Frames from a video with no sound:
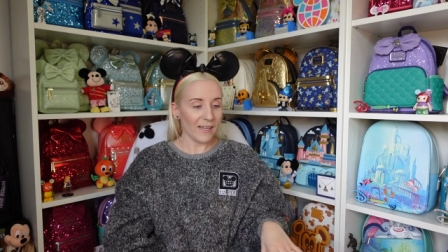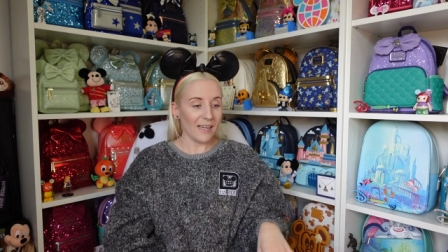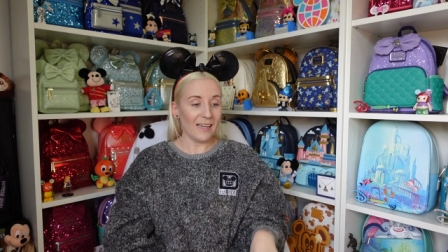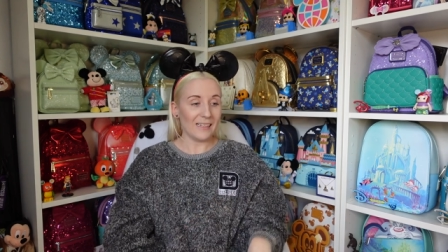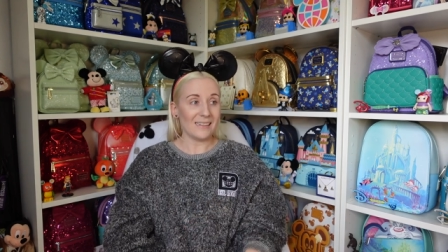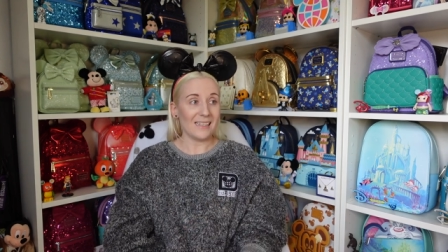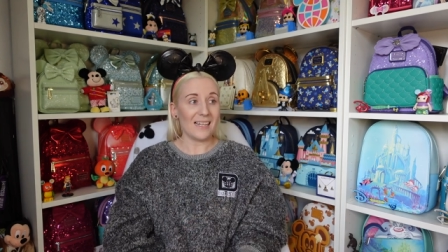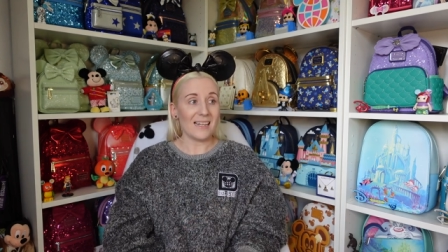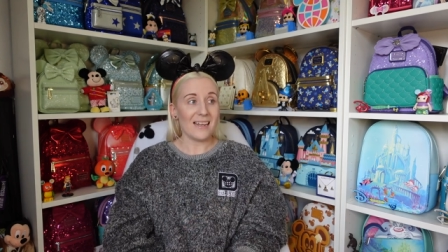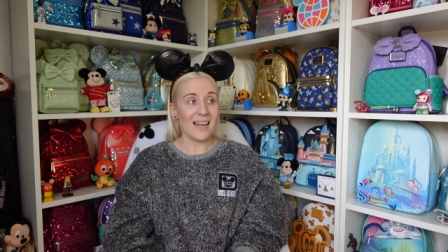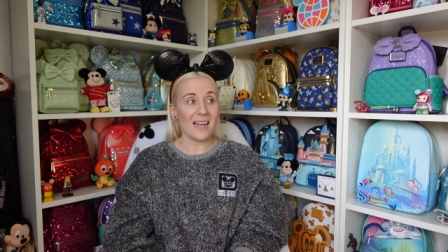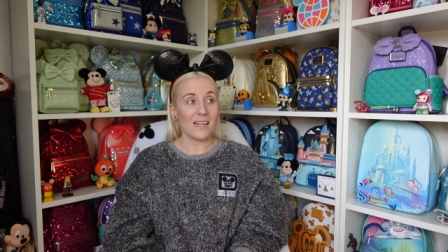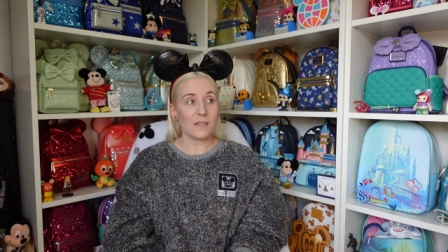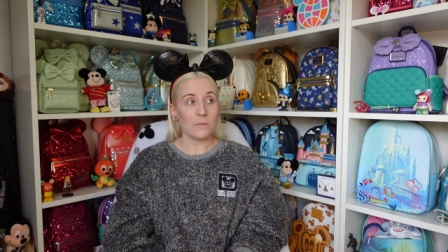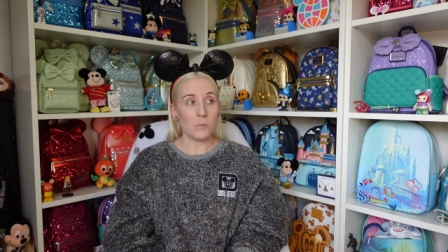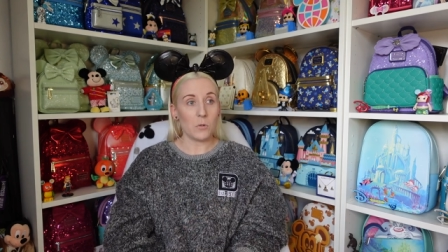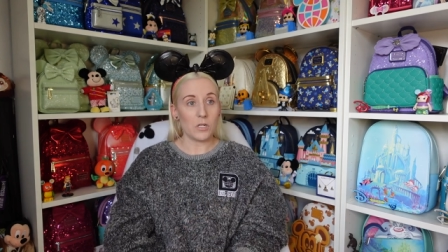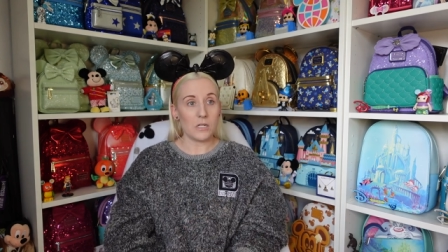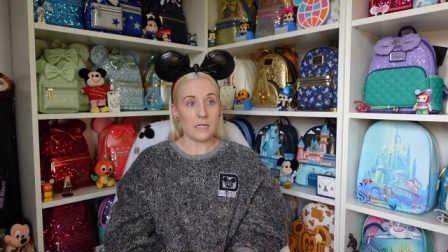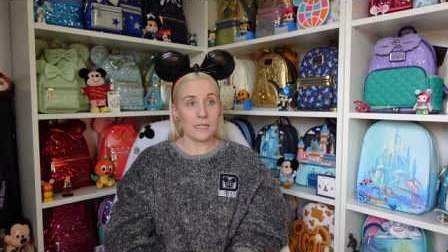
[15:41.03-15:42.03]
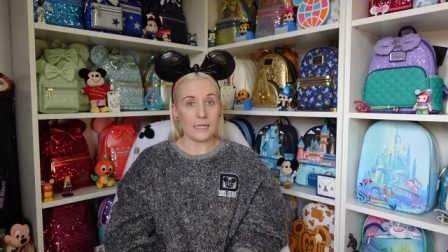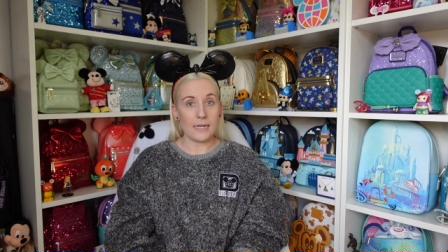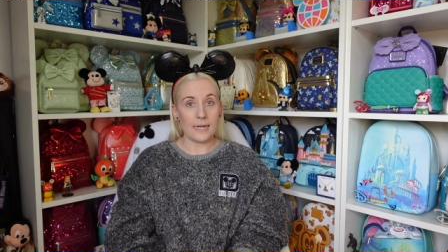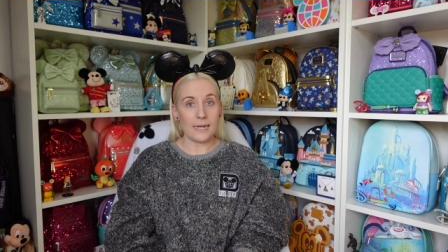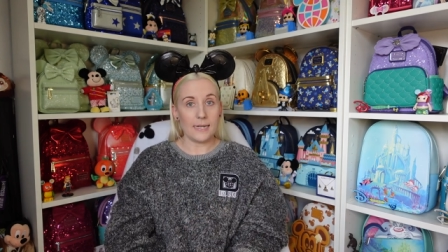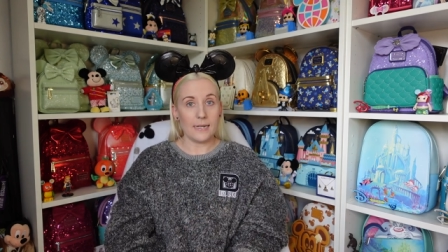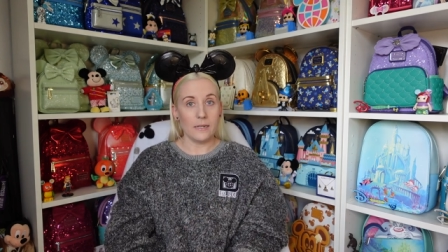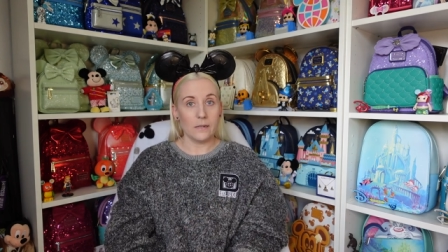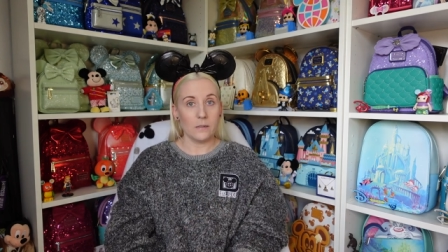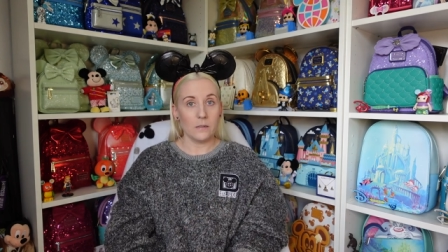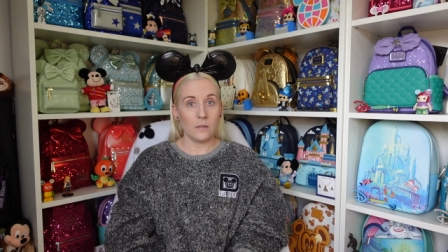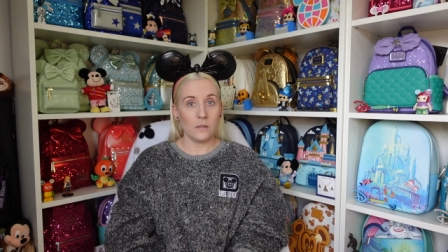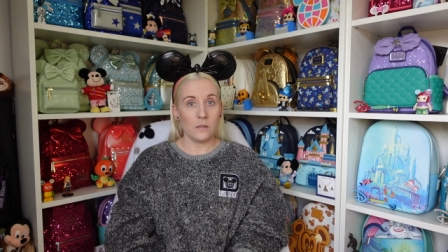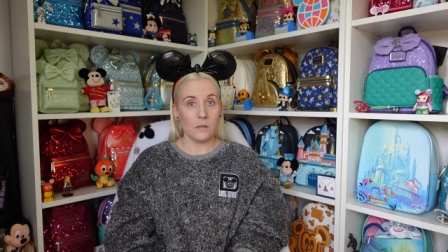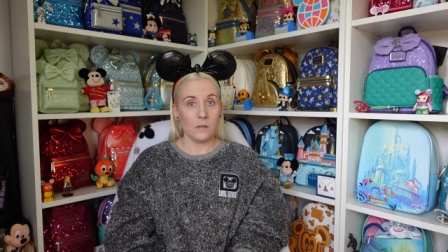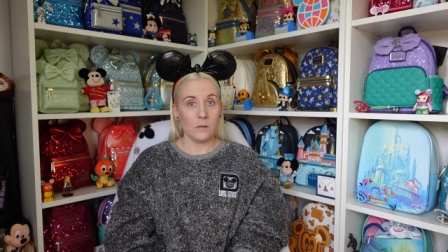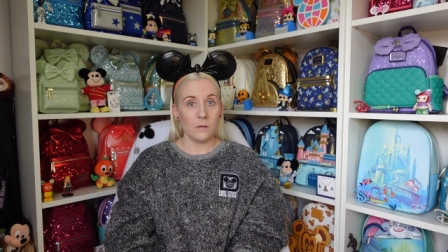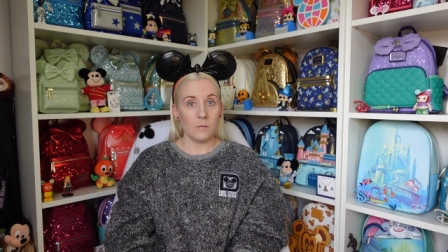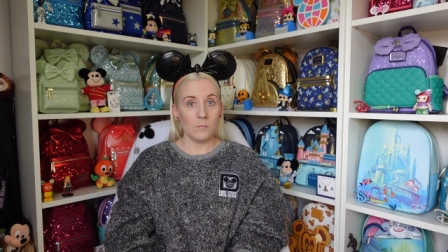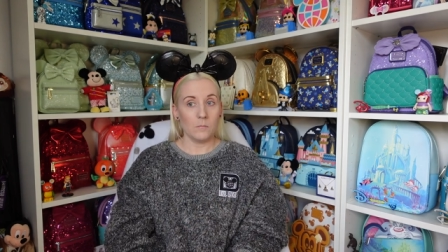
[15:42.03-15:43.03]
And then next Monday,
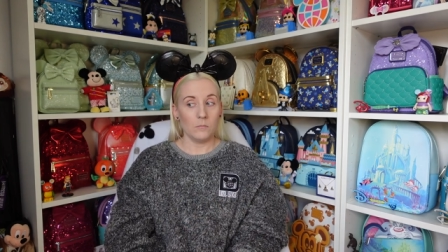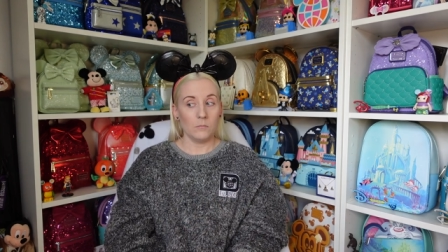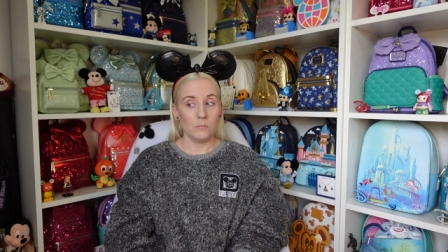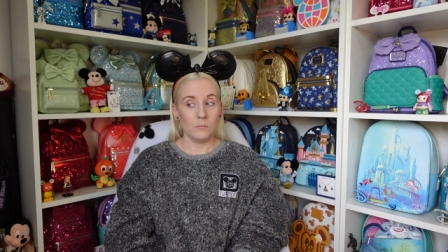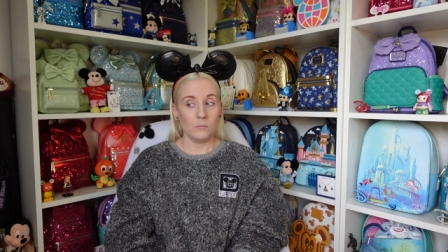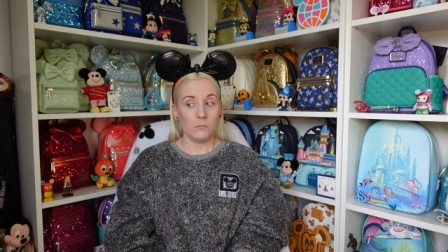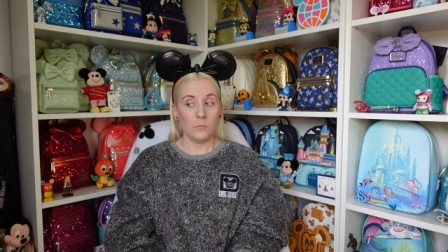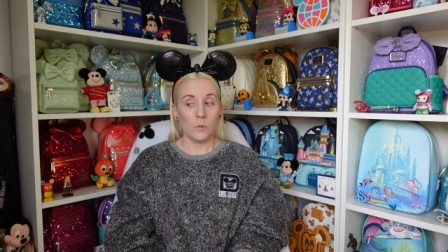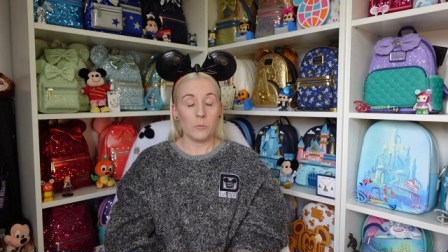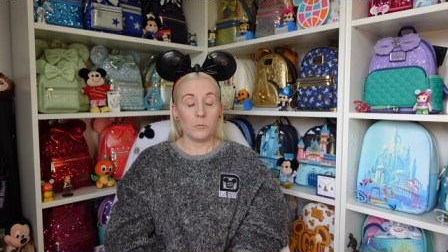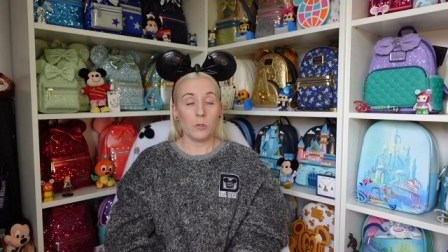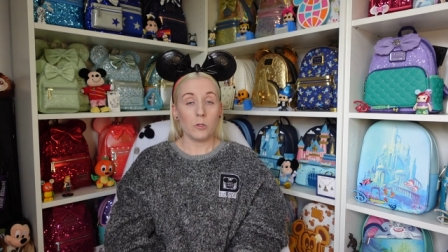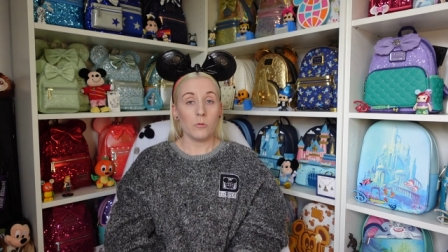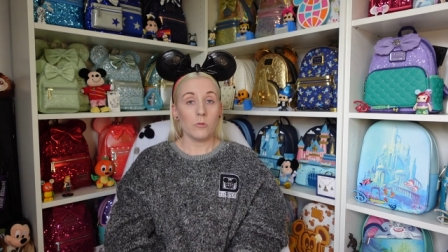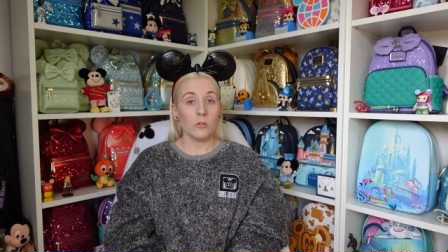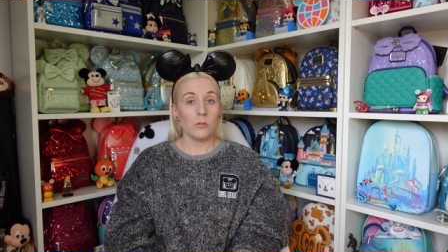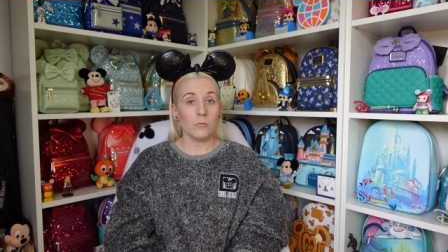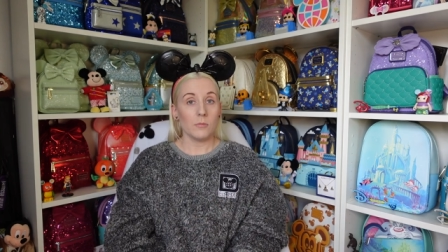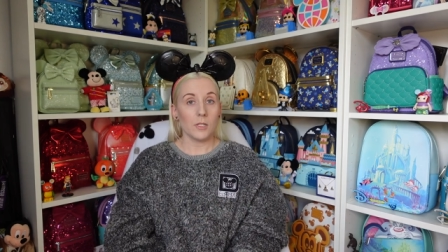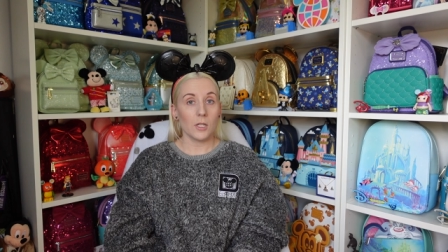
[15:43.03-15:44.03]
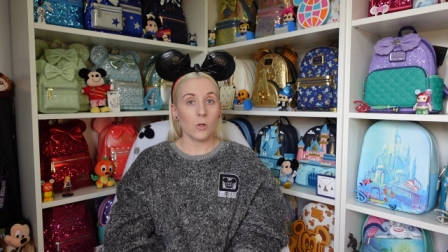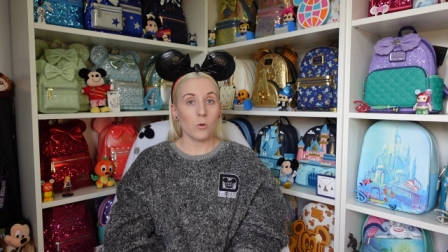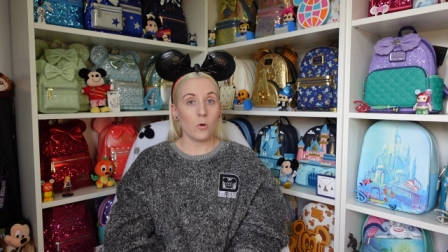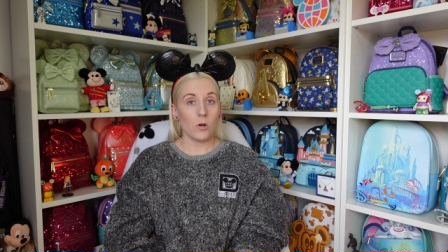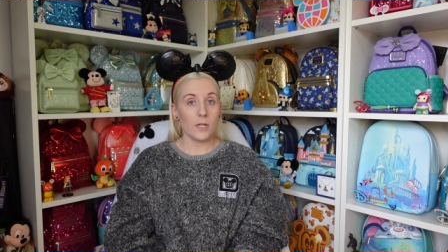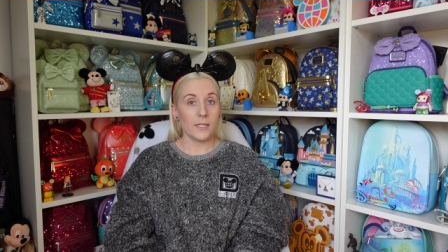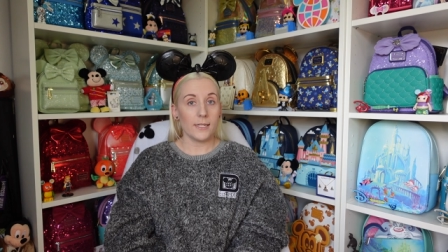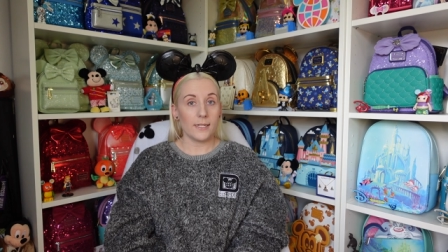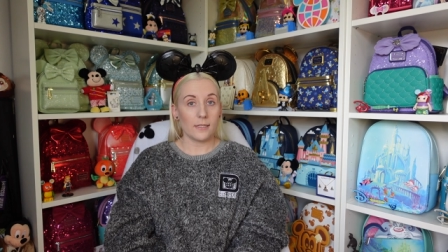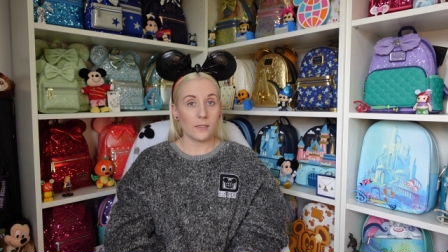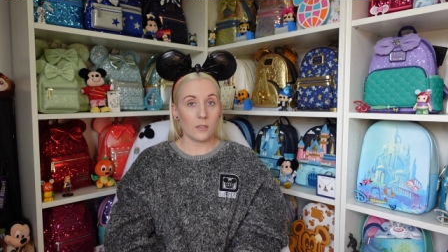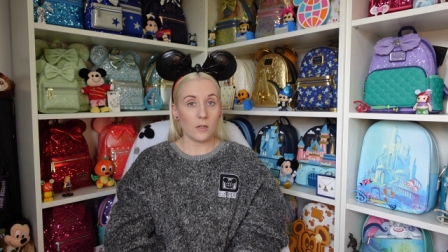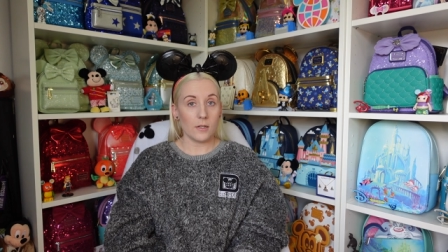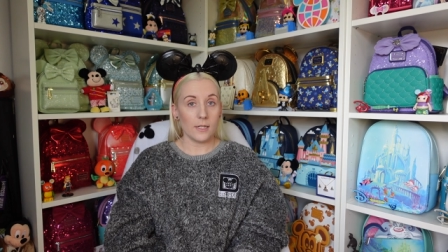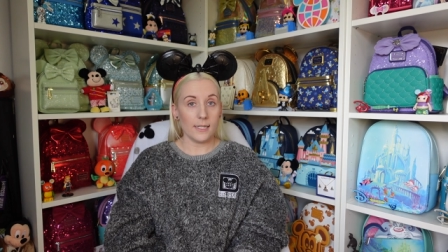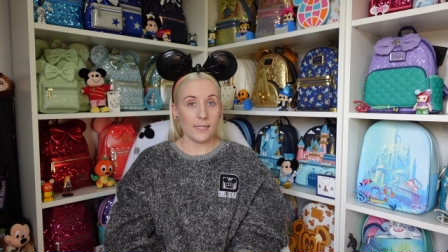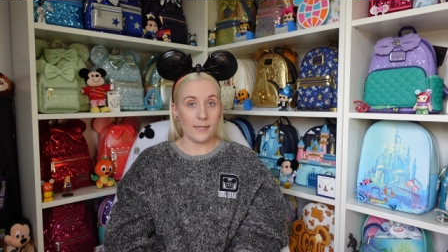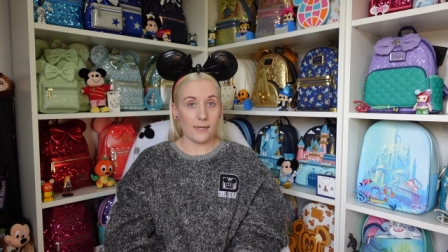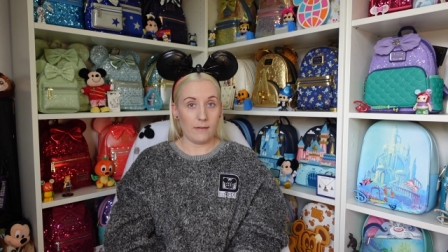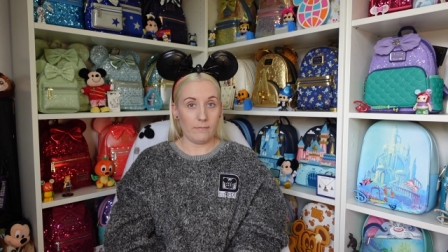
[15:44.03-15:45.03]
I'm doing something quite
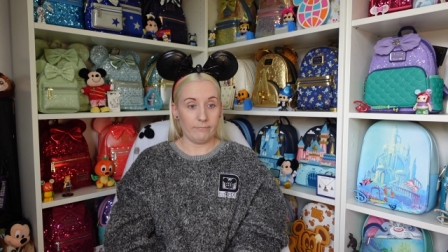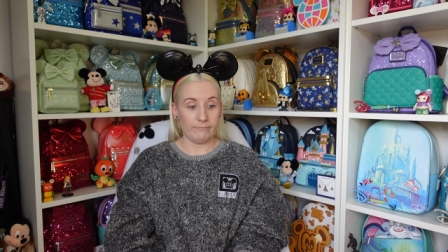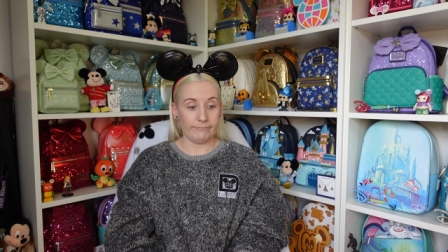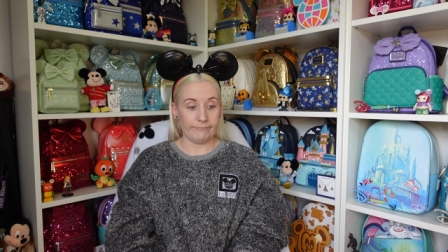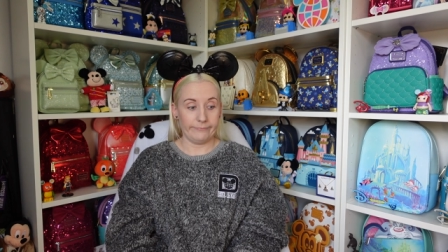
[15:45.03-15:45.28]
exciting.